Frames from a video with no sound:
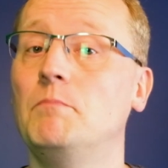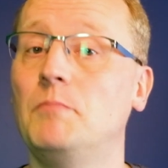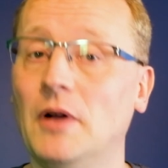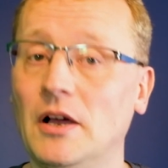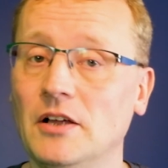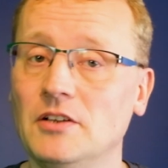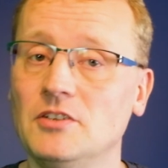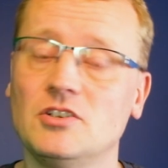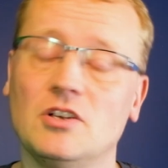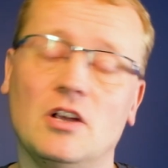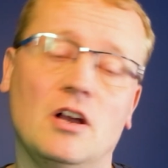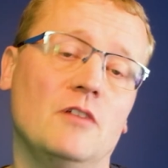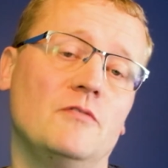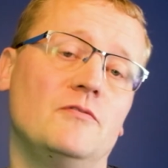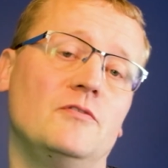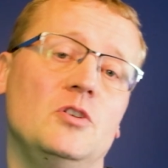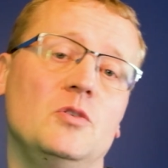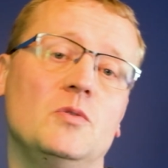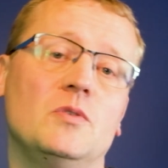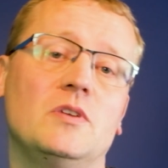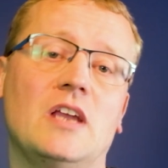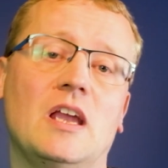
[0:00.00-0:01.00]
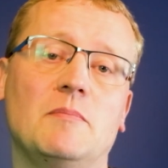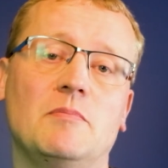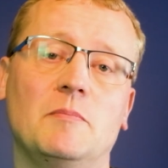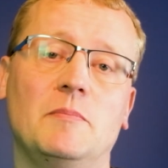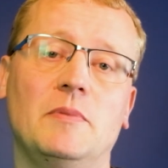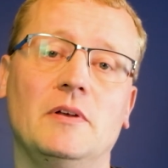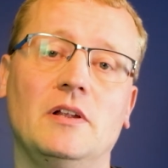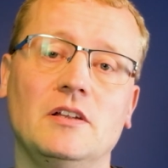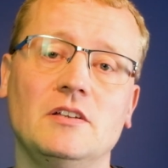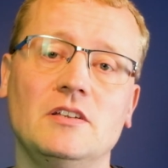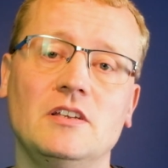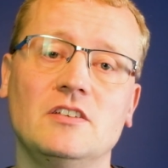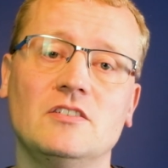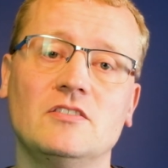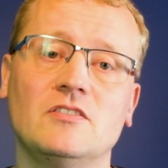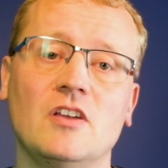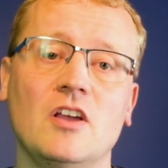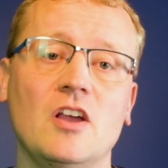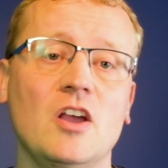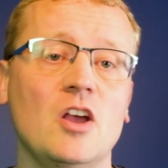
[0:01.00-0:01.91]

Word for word: bunch of new capabilities